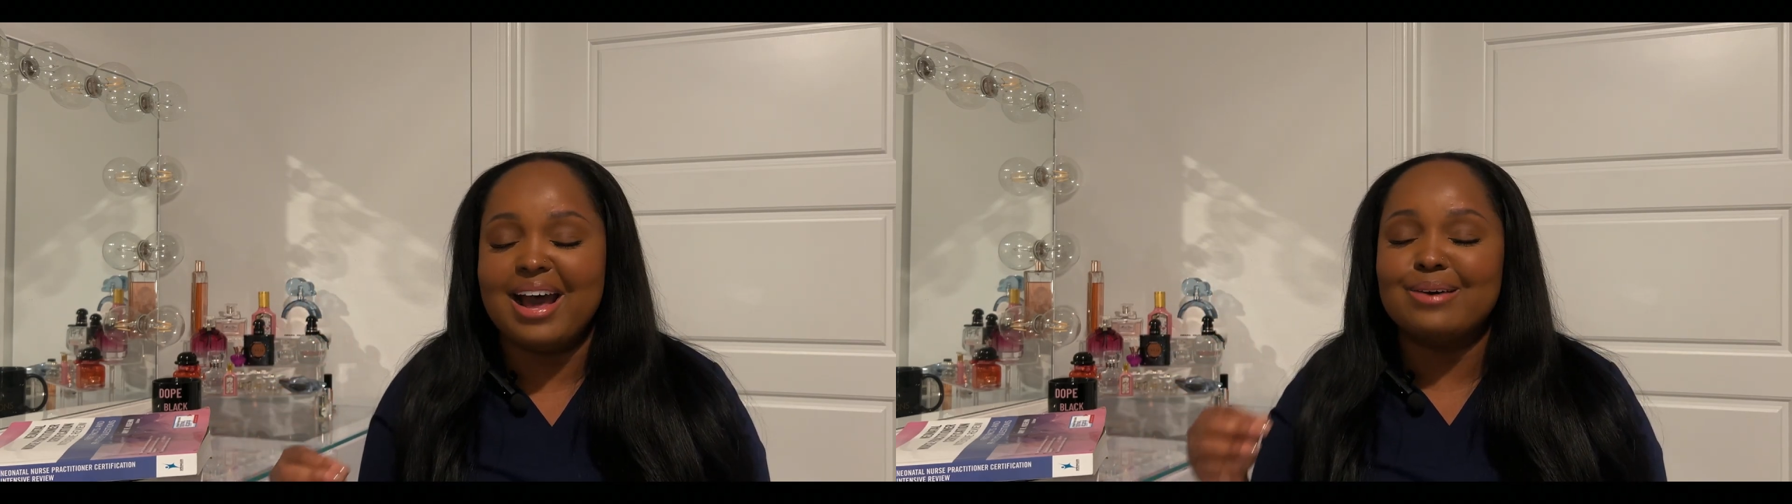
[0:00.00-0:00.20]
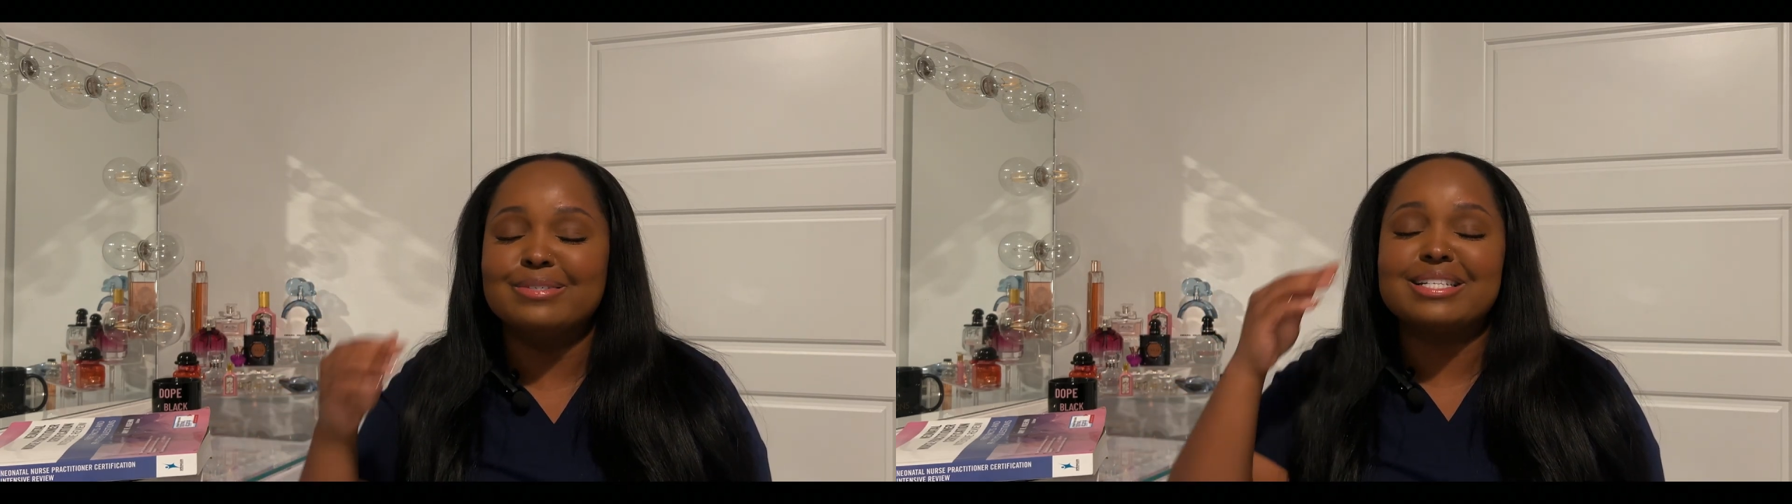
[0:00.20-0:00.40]

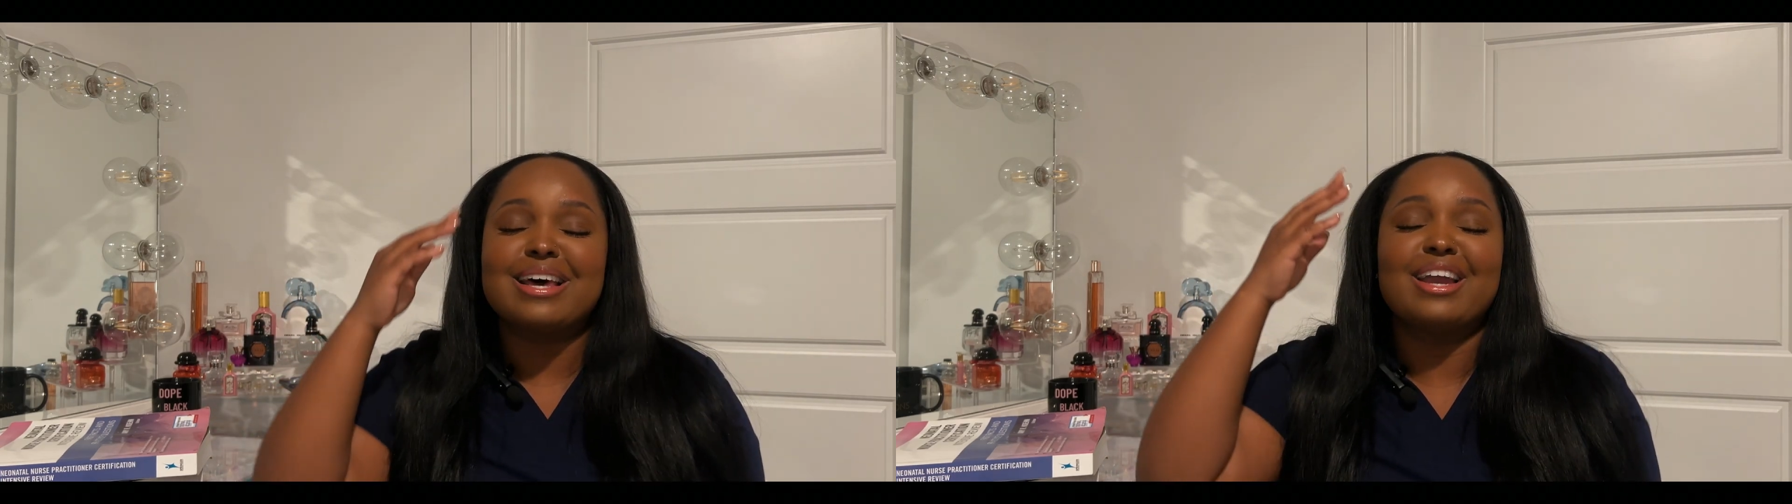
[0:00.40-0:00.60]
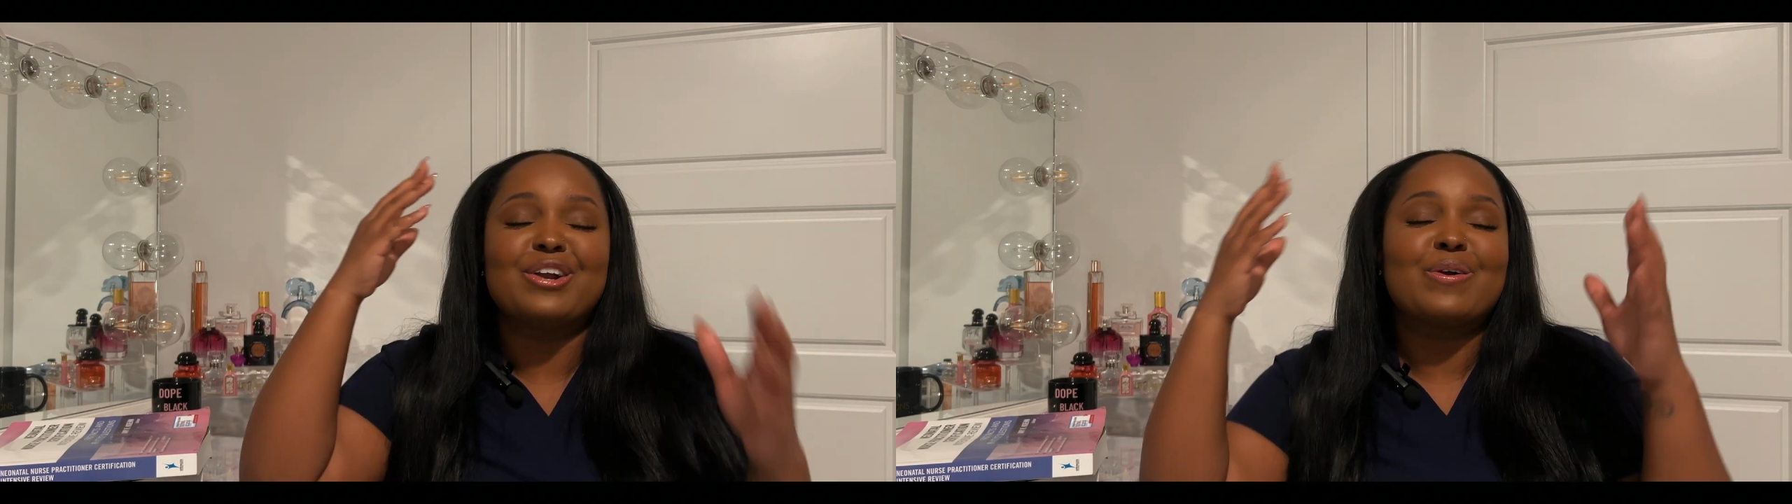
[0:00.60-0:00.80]
I was
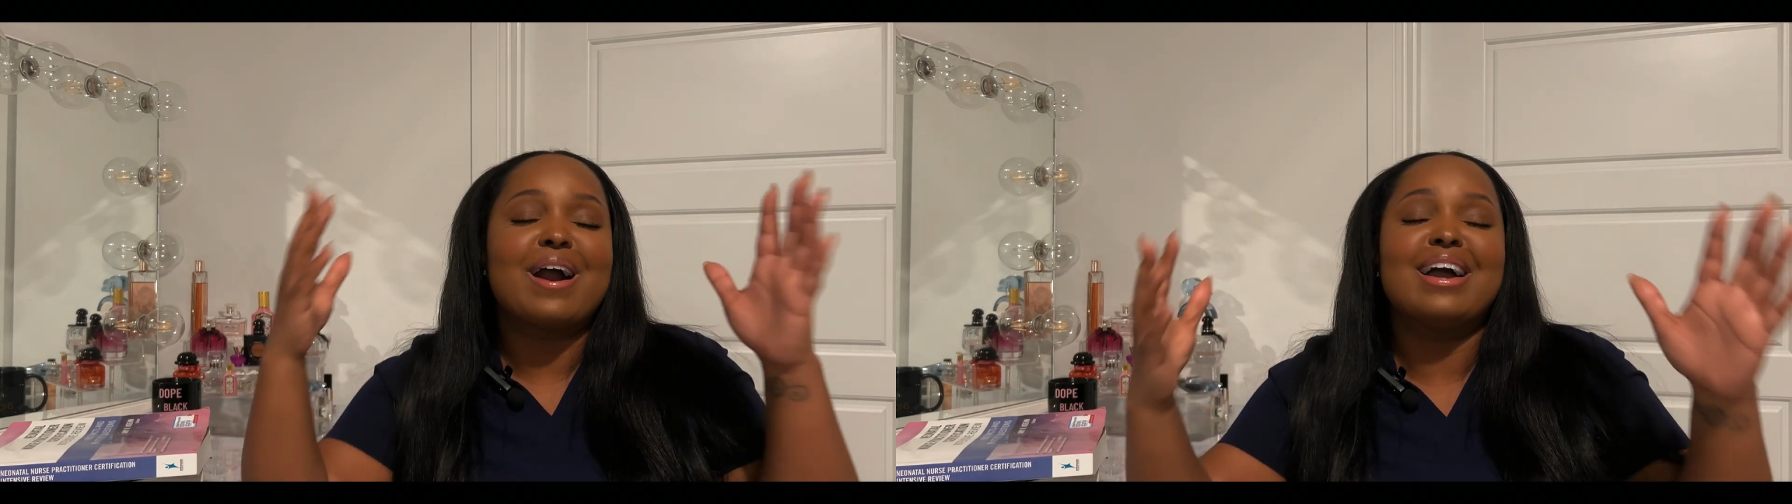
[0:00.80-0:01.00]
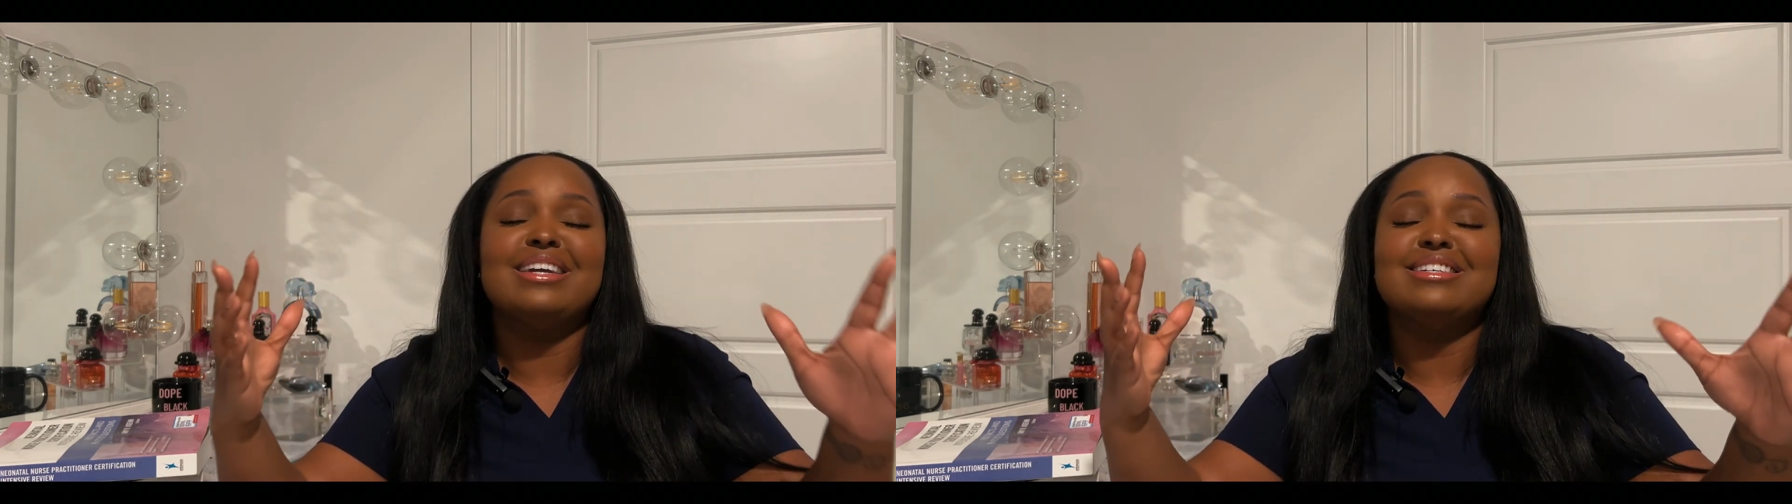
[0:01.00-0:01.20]
like
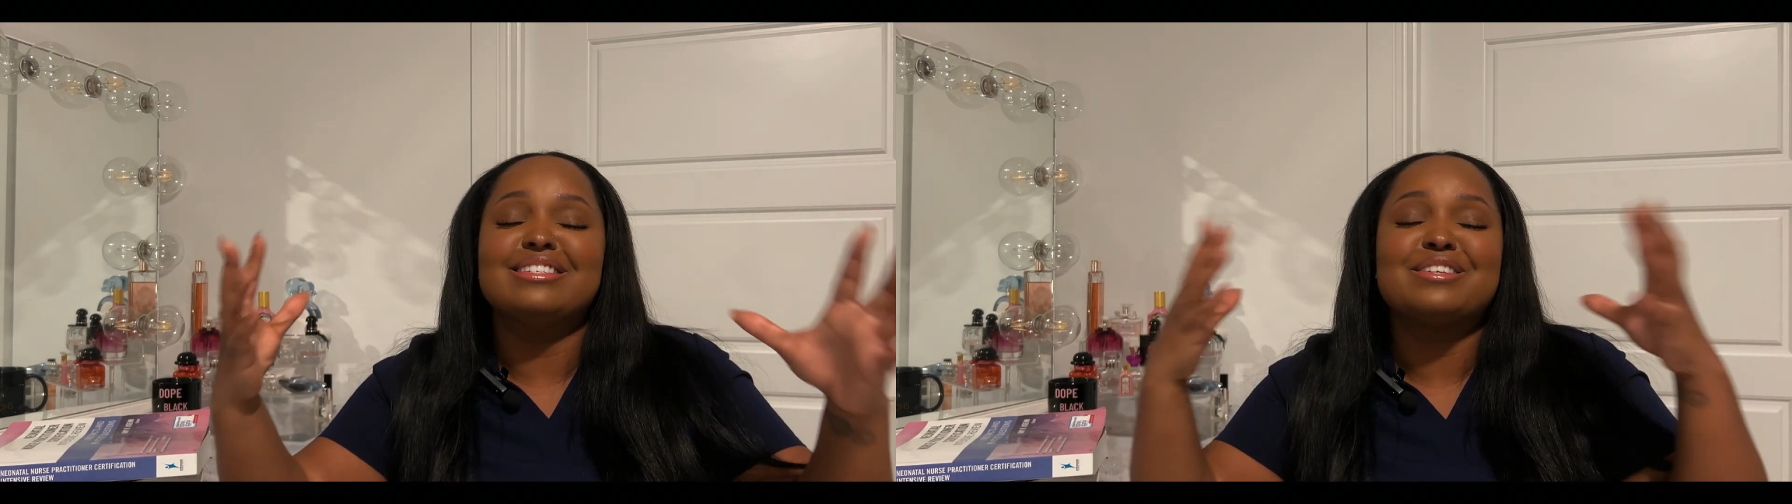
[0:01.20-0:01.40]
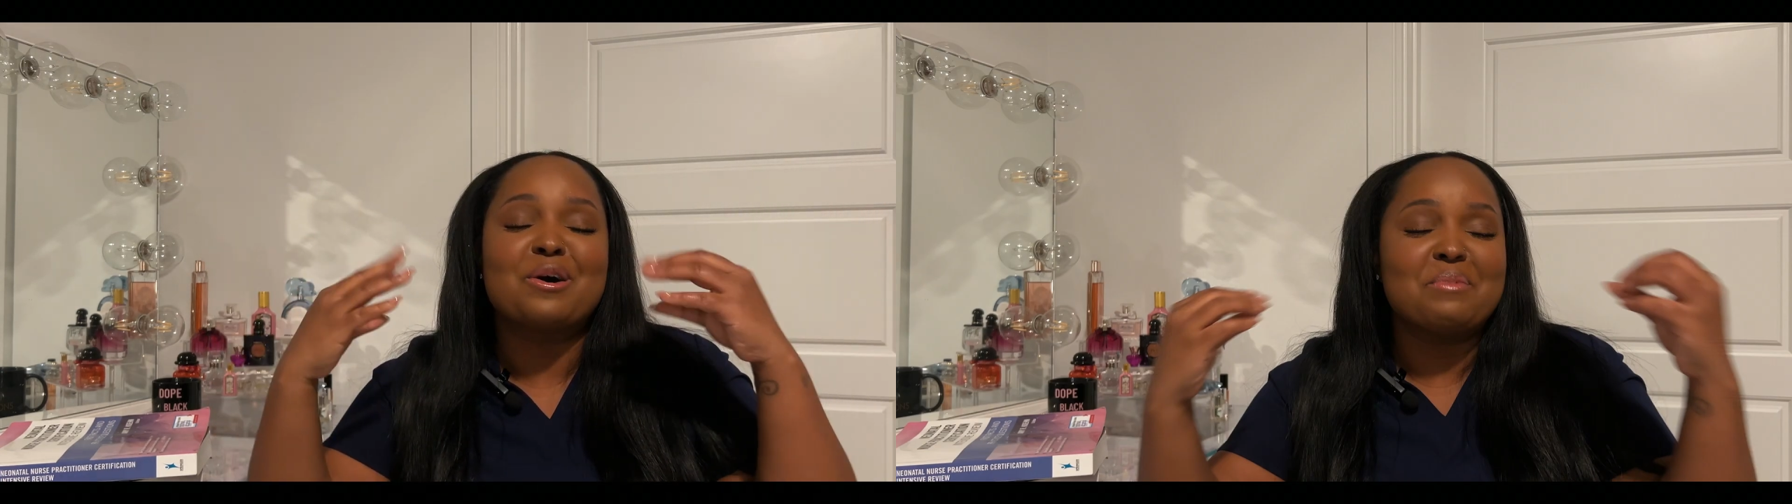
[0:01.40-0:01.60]
crying so